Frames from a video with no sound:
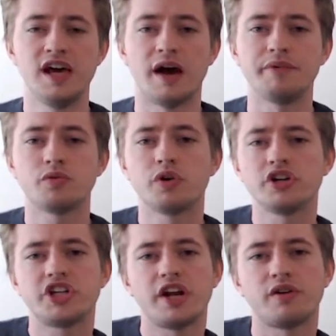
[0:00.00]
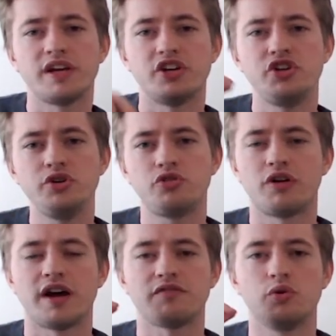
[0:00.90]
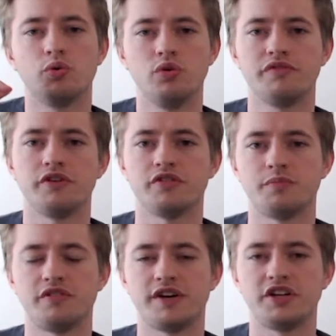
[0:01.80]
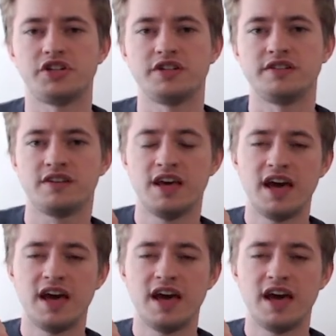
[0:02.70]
and we'd want to generate a new track for all of those observations.